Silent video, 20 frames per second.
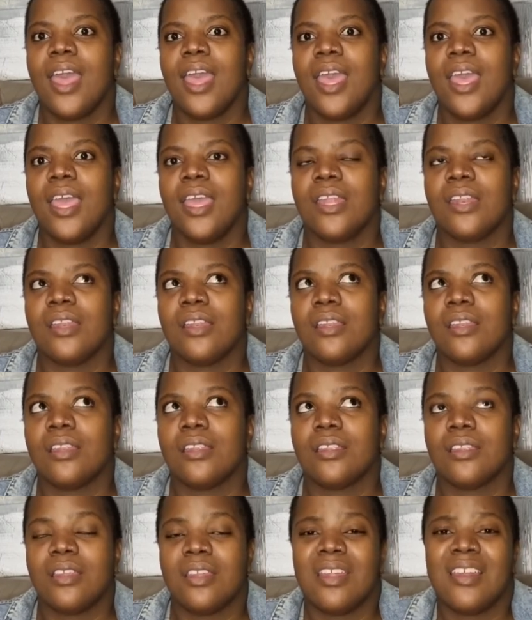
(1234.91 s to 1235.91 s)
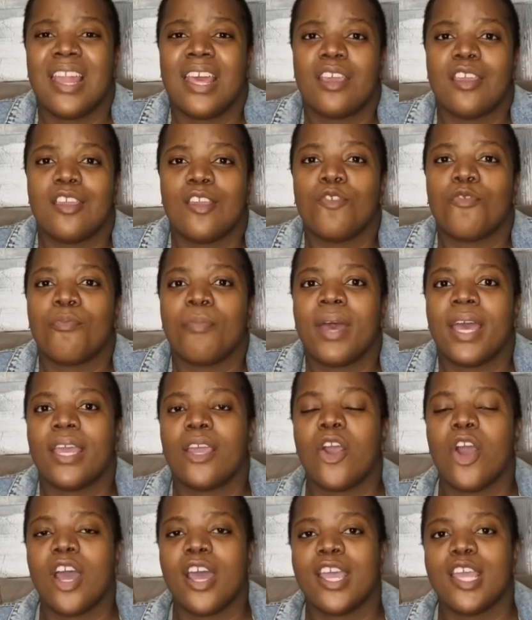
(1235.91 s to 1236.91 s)
And like if
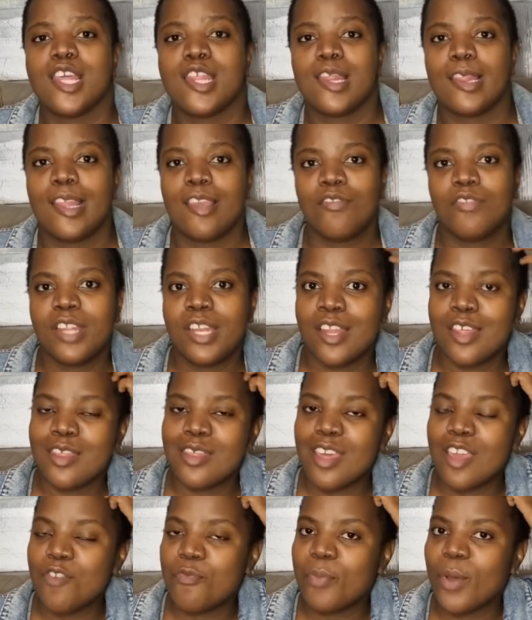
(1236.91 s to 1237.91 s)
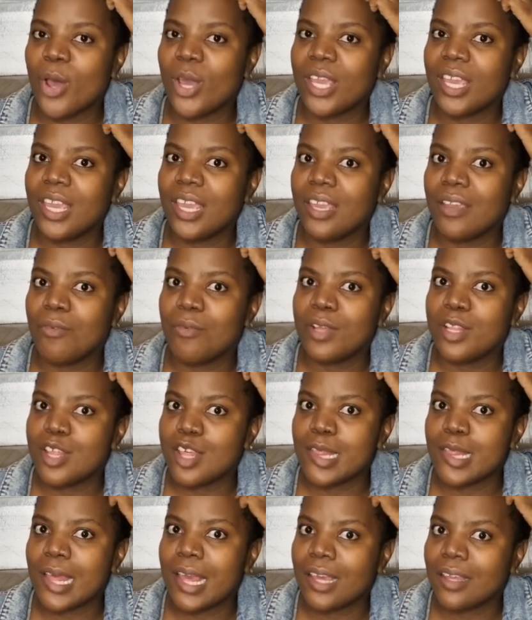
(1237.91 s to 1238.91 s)
my car is left in a safe parking where
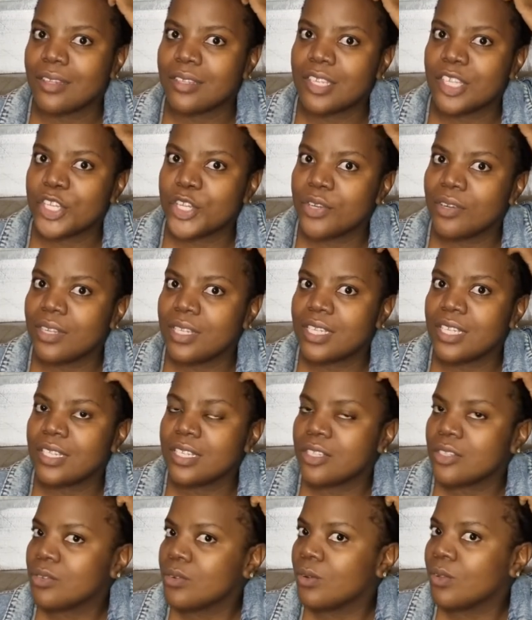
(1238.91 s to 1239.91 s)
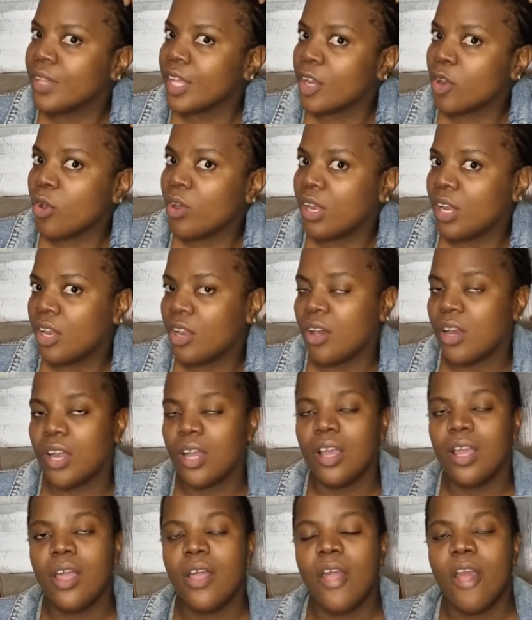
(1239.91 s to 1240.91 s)
there's like securities and all that all
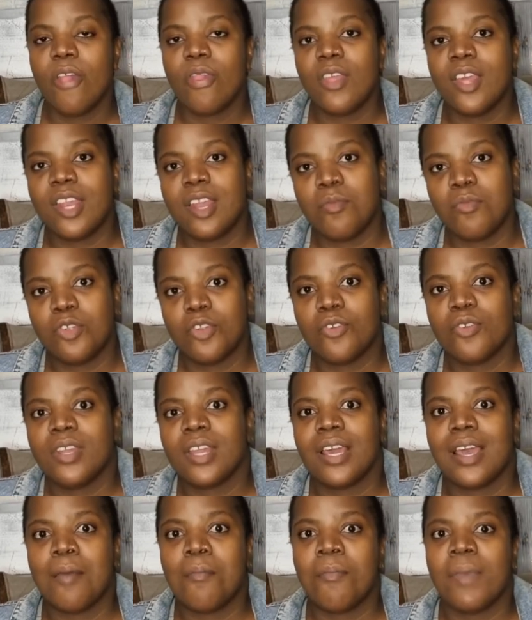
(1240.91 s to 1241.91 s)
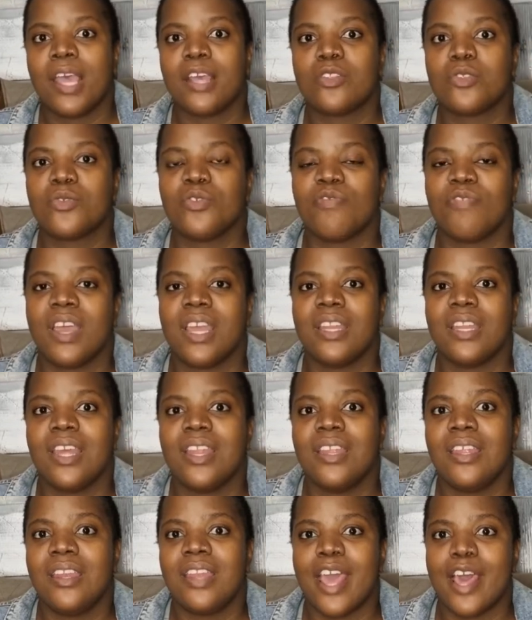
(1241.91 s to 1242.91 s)
along, then I'm not gonna come back to find
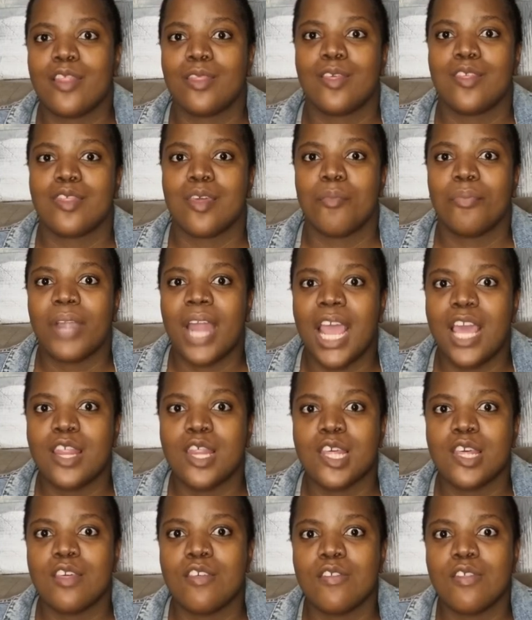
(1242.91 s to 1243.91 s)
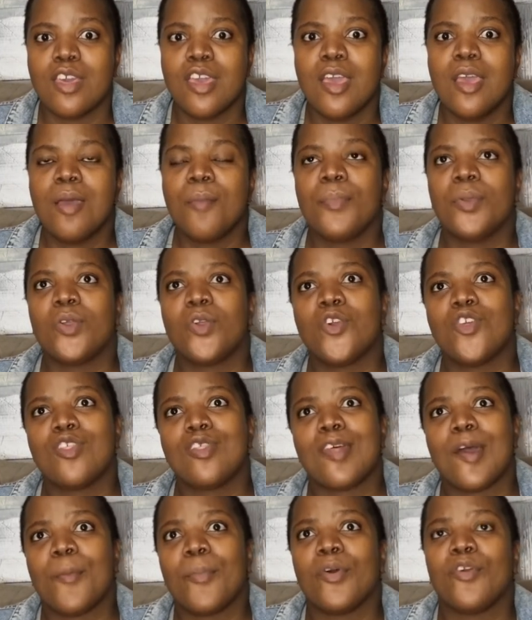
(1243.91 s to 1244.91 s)
any nasty surprises,
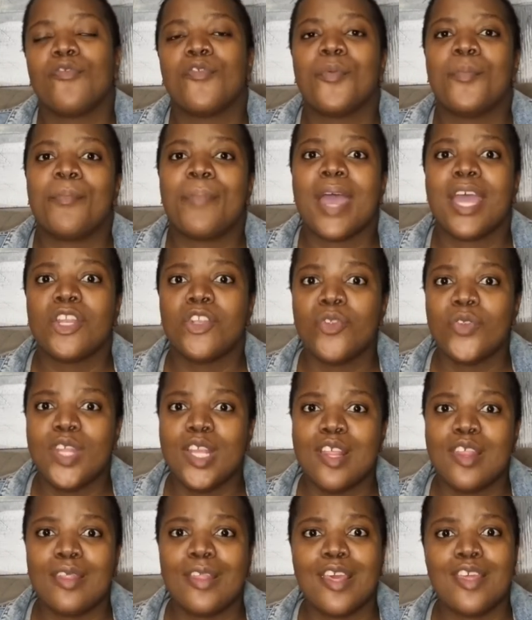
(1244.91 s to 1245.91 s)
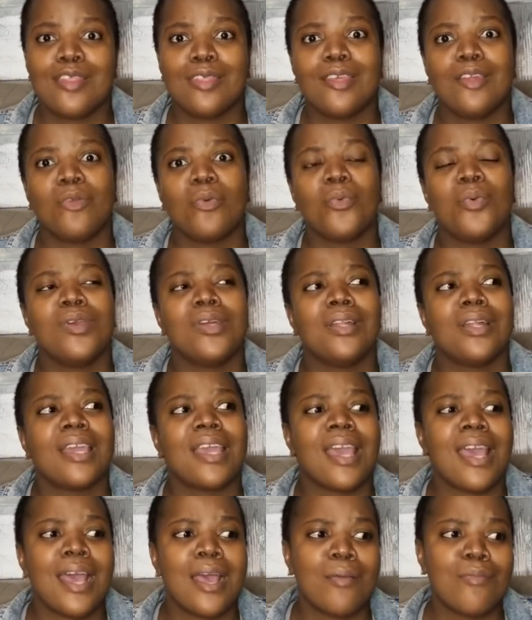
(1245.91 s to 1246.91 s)
because apart from batteries, they steal wheel
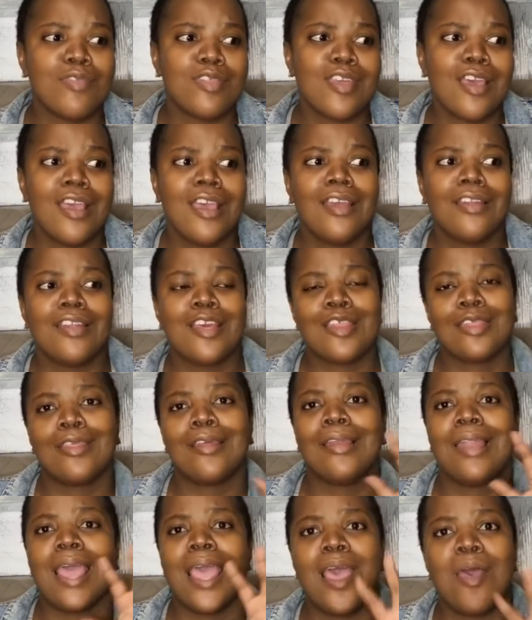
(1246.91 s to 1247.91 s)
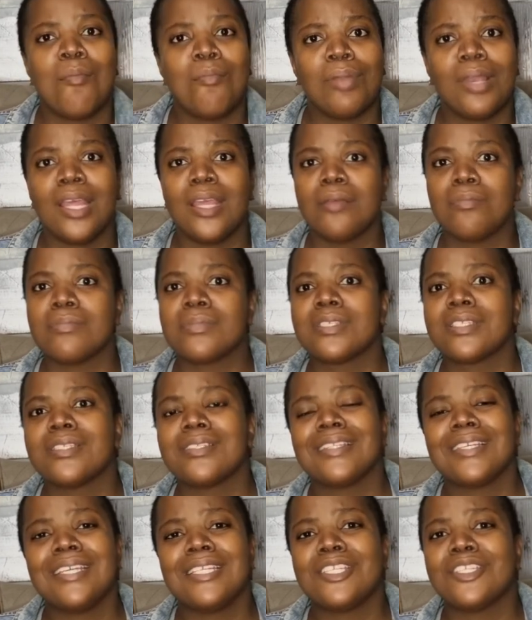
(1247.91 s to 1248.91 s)
caps, they steal emblems,
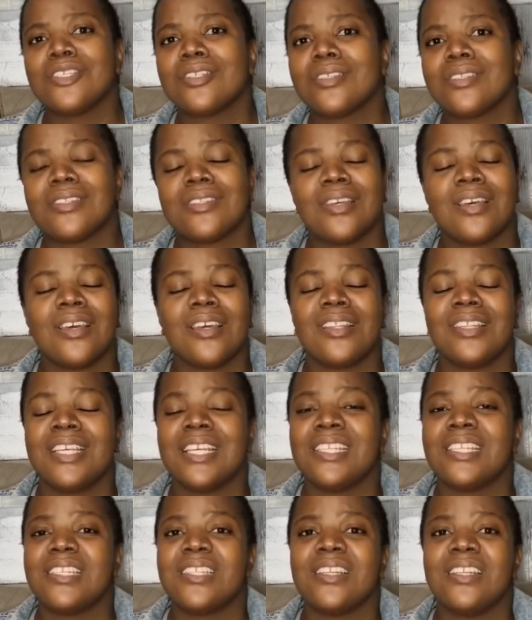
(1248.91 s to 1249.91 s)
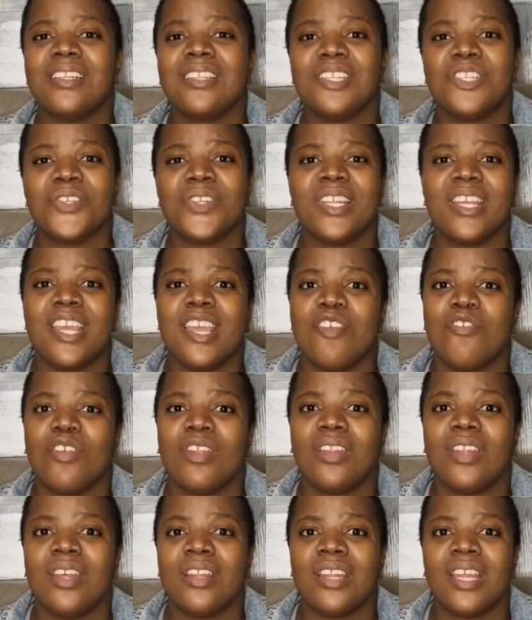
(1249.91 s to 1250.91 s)
they steal literally
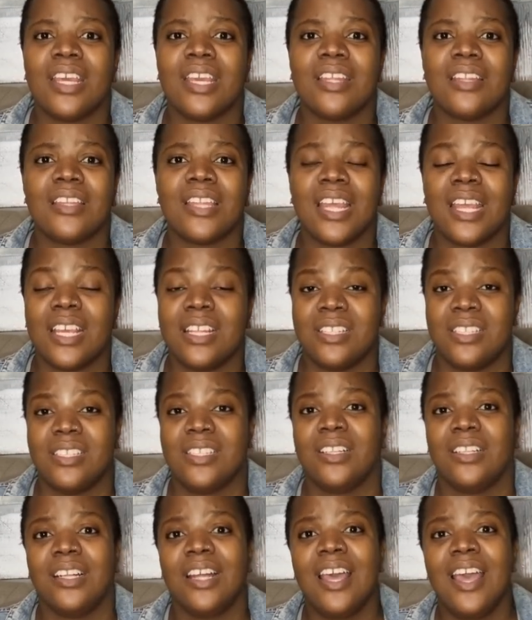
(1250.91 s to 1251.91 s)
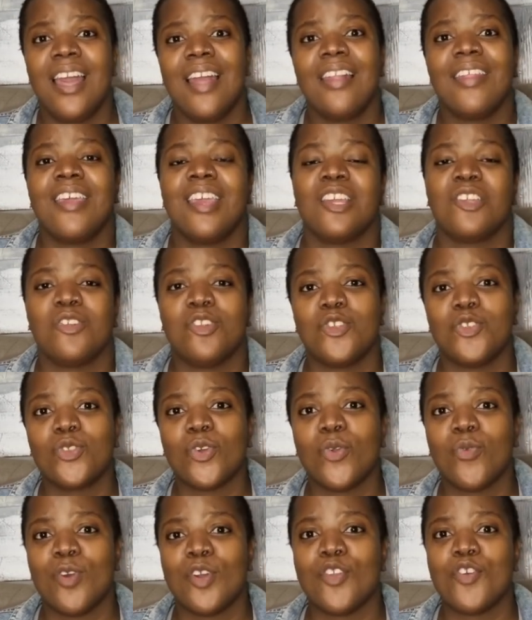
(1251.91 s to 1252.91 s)
everything they can steal. They actually
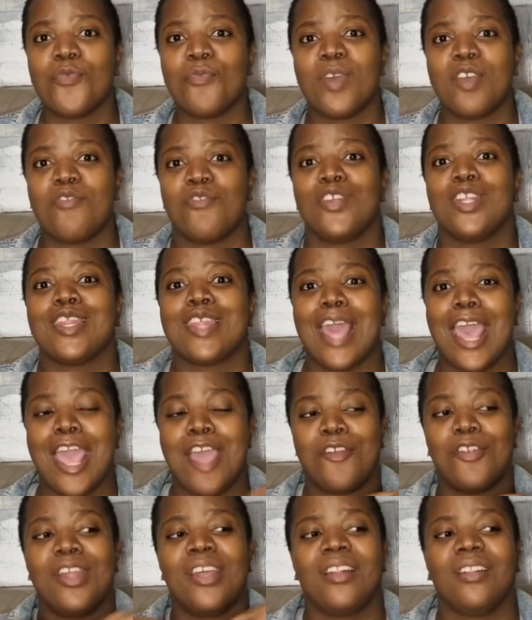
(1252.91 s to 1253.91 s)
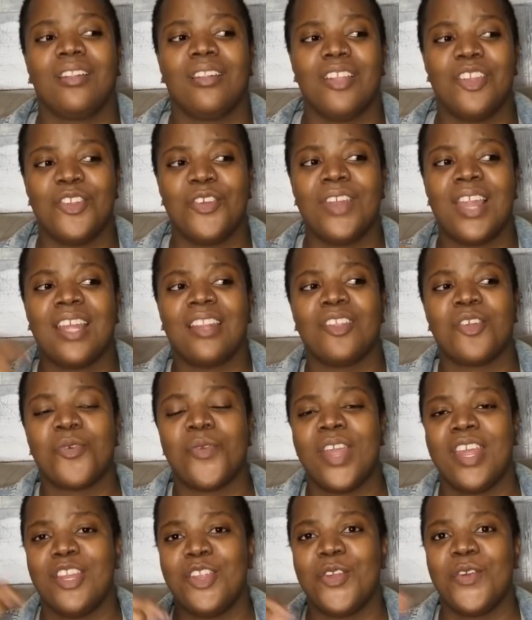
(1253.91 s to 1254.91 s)
stole one of my friend's aerial, you know, like the
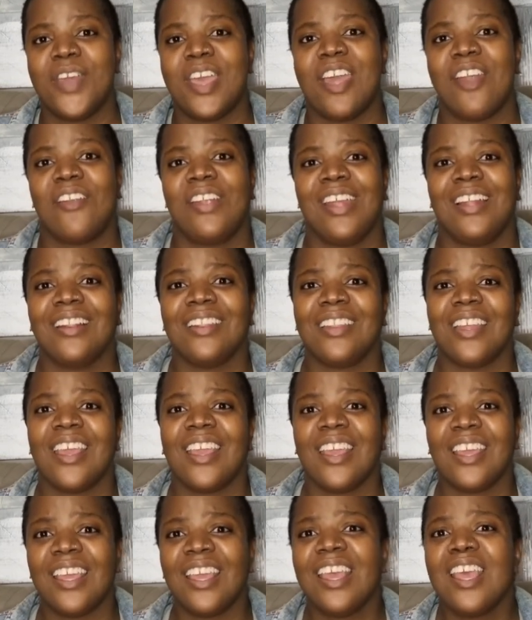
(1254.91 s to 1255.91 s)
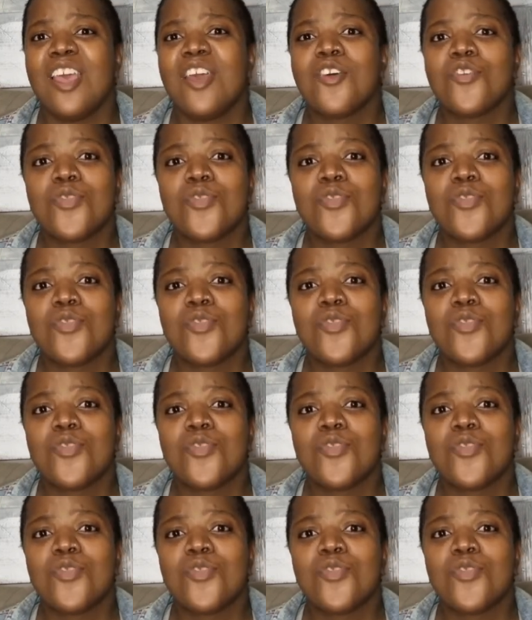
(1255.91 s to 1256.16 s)
radio aerial thing.